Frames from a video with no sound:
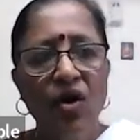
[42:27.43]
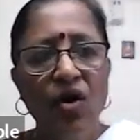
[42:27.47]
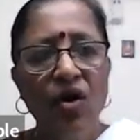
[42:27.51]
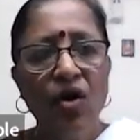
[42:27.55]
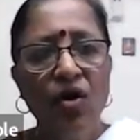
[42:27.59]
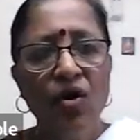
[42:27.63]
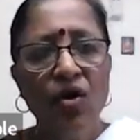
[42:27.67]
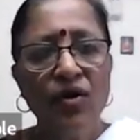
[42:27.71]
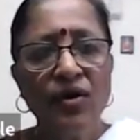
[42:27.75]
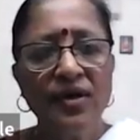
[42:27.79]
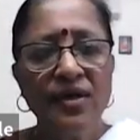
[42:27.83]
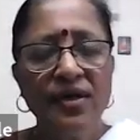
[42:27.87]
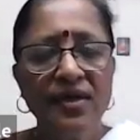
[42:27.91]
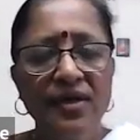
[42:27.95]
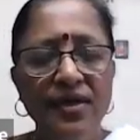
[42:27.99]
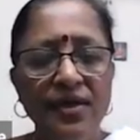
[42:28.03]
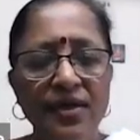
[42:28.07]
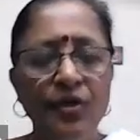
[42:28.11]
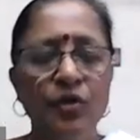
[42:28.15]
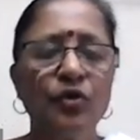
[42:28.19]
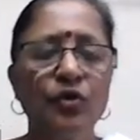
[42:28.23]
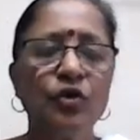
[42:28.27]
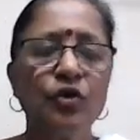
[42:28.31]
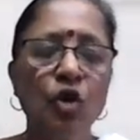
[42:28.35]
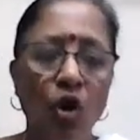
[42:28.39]
or,
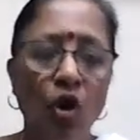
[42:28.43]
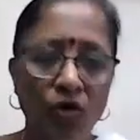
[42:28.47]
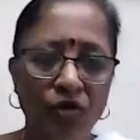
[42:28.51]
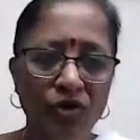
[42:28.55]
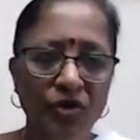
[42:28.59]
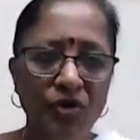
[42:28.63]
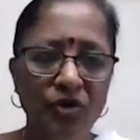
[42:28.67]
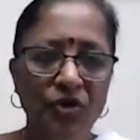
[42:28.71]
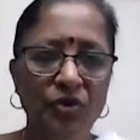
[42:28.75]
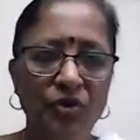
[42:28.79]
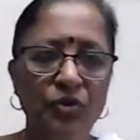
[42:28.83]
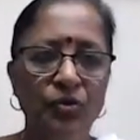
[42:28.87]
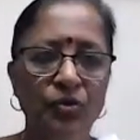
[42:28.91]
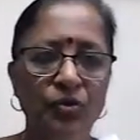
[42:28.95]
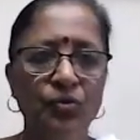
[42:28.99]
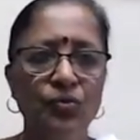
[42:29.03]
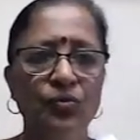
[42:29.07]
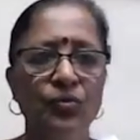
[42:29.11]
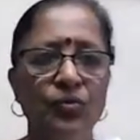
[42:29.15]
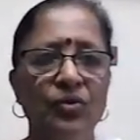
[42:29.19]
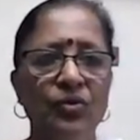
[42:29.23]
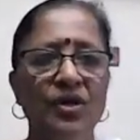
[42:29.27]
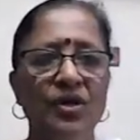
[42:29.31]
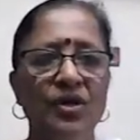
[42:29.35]
talk to you